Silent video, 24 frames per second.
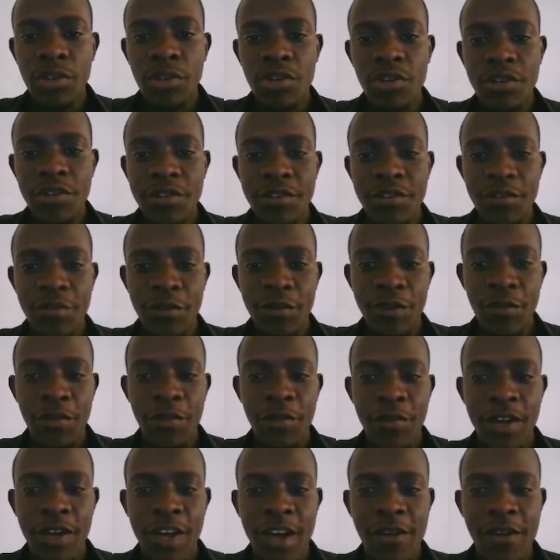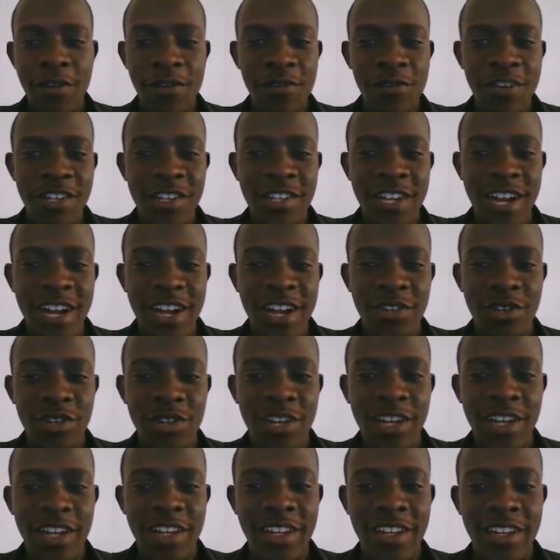because when we are refreshing our
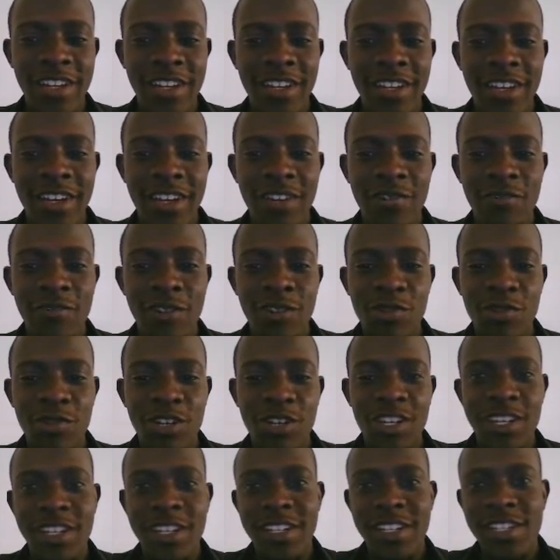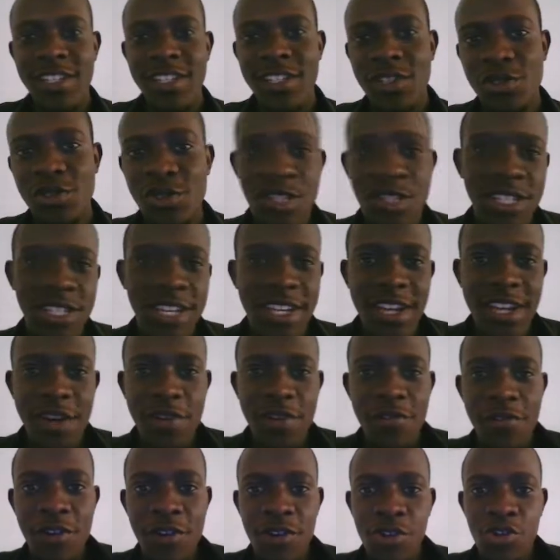token what we need is to send a
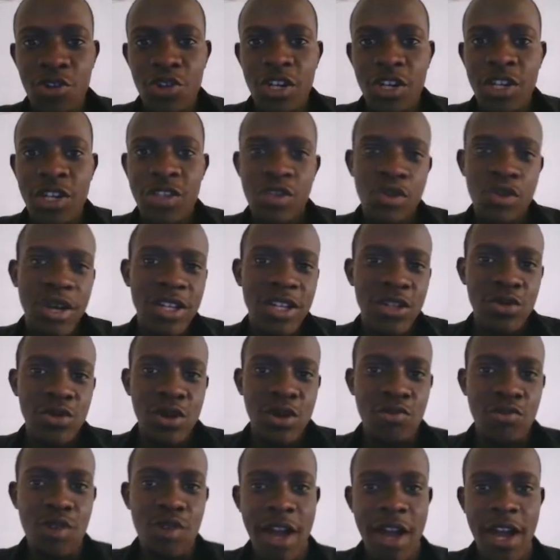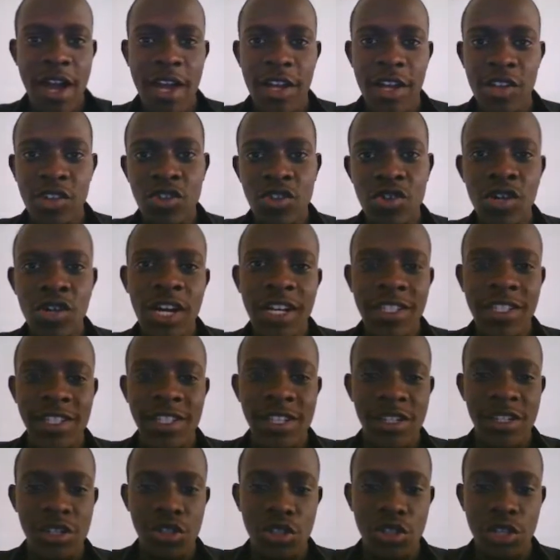refresh token so as to acquire a new
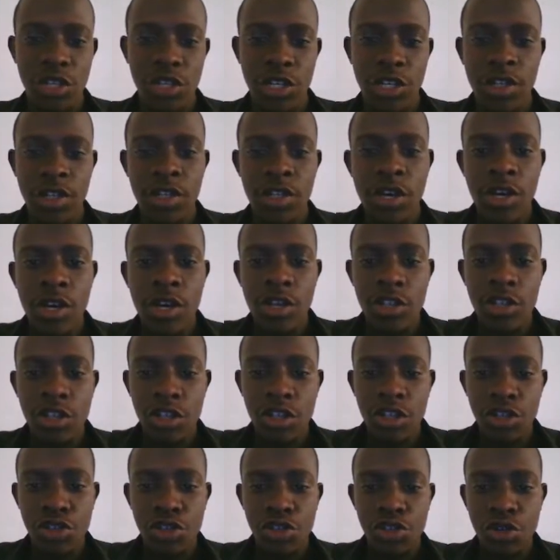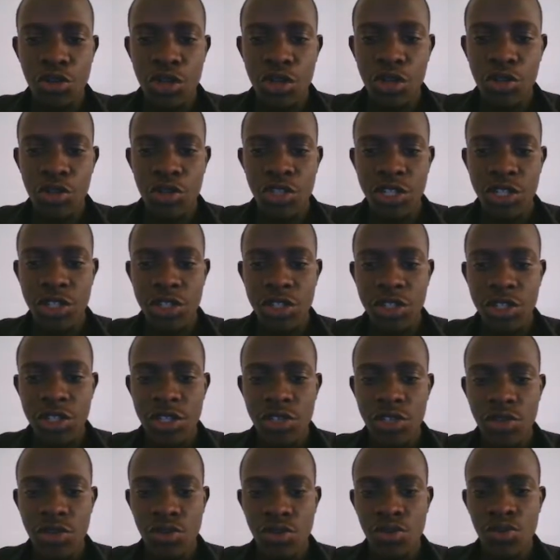access token okay so going to change
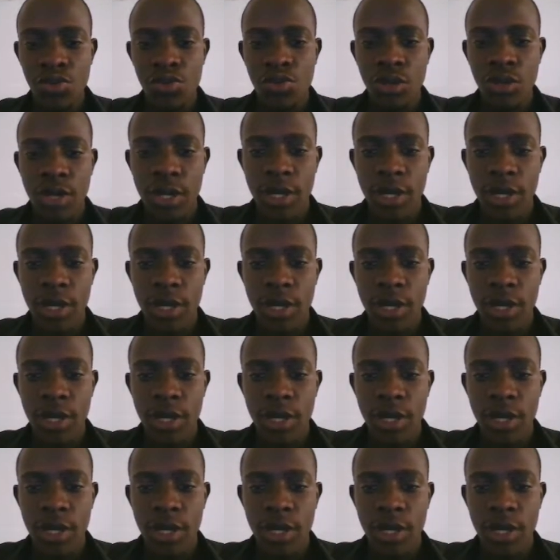this to